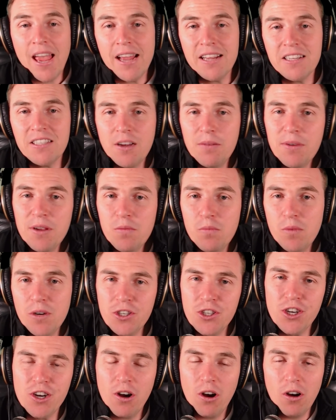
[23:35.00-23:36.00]
Hey, tell me
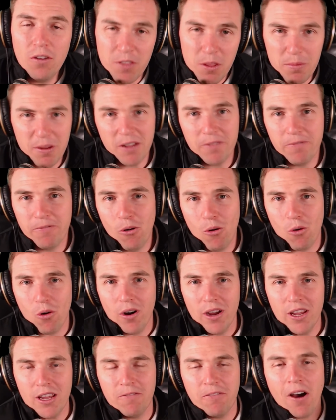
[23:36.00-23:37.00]
which of the big
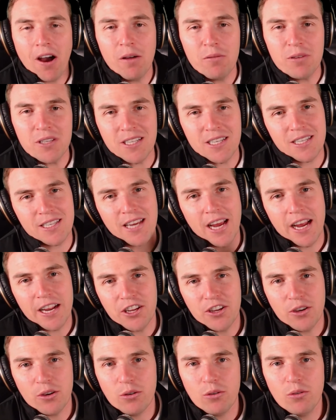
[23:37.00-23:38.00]
four, if I was to say to
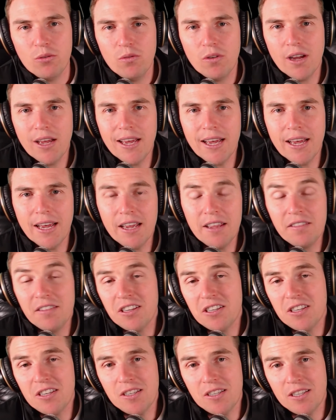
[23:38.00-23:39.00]
you, uh, and
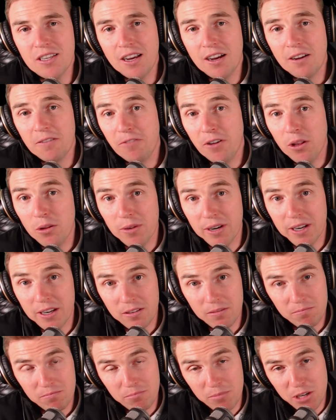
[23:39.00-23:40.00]
this is uh,
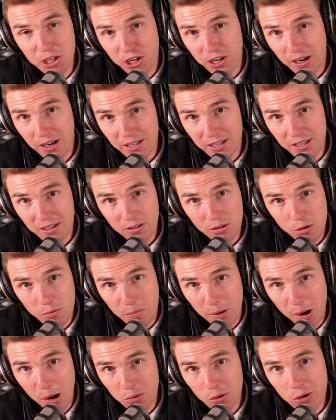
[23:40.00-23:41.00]
following Mitch and I did a little
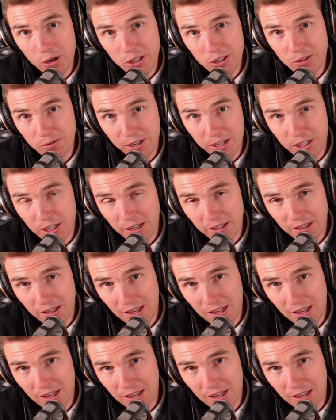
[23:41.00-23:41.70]
pop quiz for each other